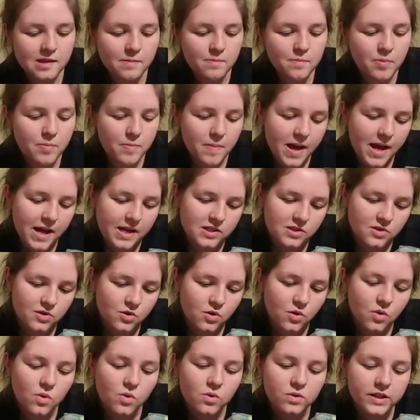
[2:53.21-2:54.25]
Sleep
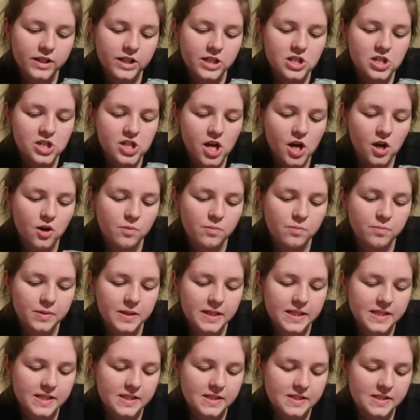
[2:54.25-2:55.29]
Mask Cooling Gel
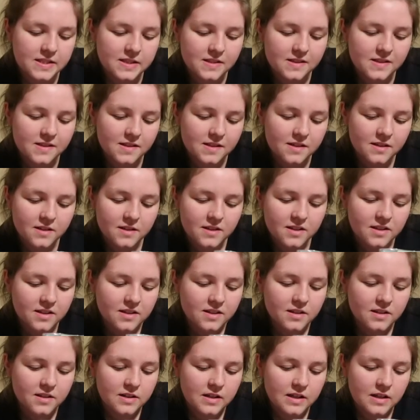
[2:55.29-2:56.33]
Beads
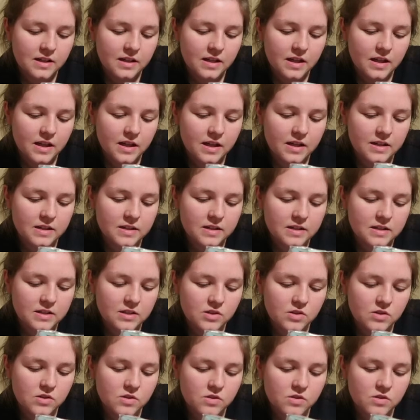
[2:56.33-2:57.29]
and